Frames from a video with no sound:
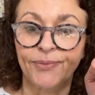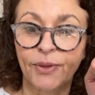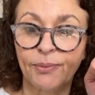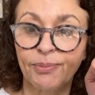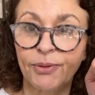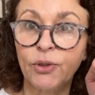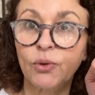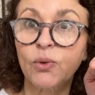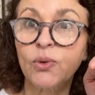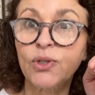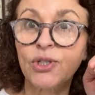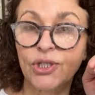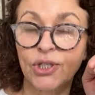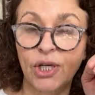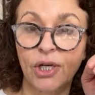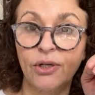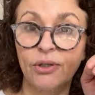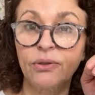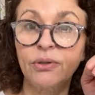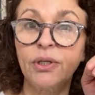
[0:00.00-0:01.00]
but
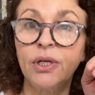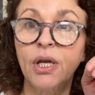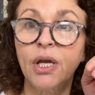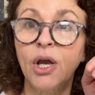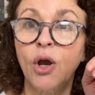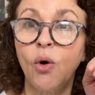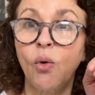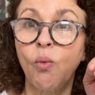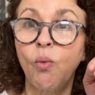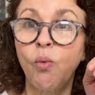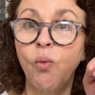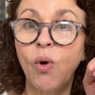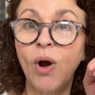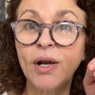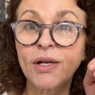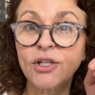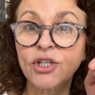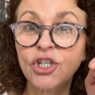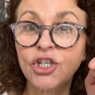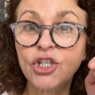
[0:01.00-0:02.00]
also
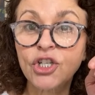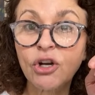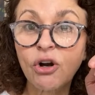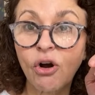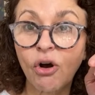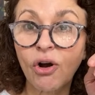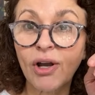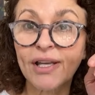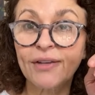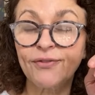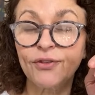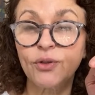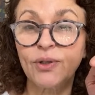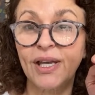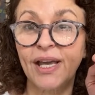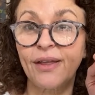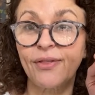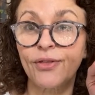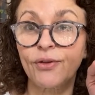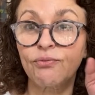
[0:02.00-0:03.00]
one shot, if you
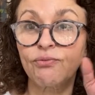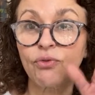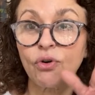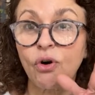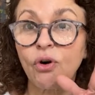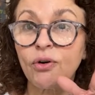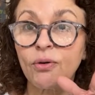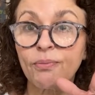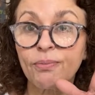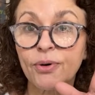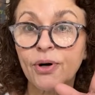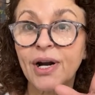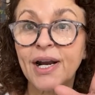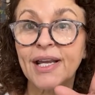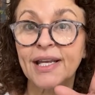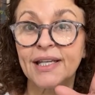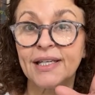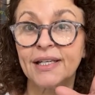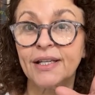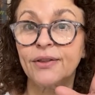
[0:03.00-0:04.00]
get the wrong
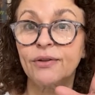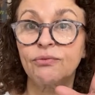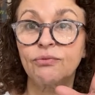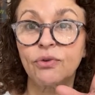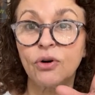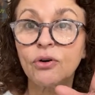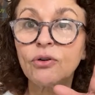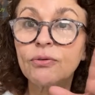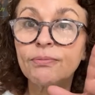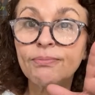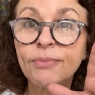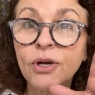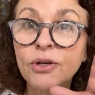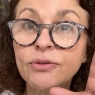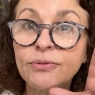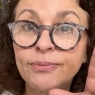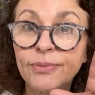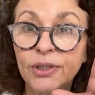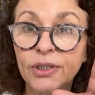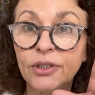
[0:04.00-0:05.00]
brain in the wrong
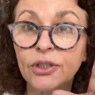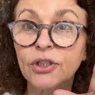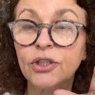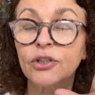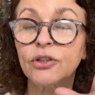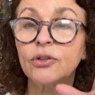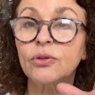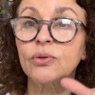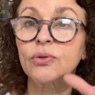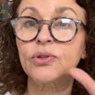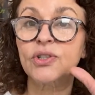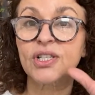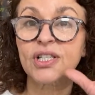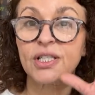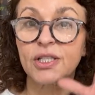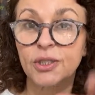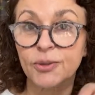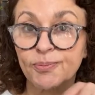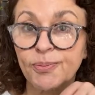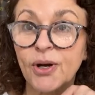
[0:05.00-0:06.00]
moment, can cause
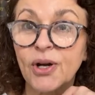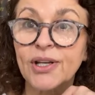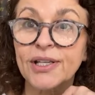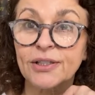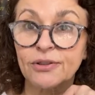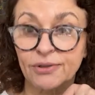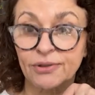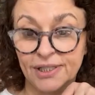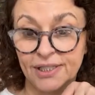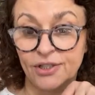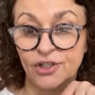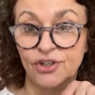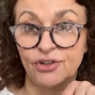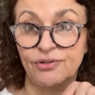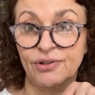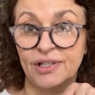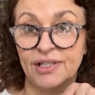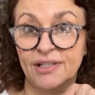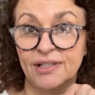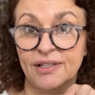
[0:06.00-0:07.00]
spinal
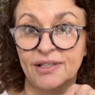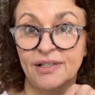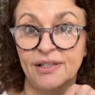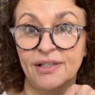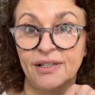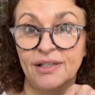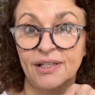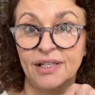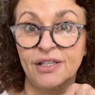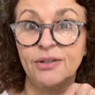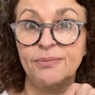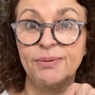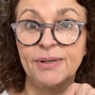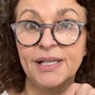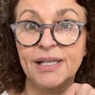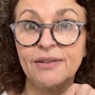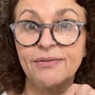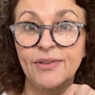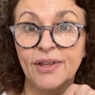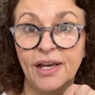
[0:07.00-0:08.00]
injuries. Can you
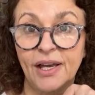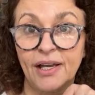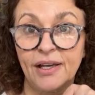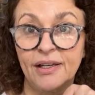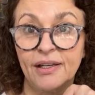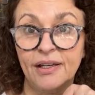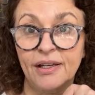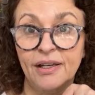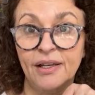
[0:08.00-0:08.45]
believe that?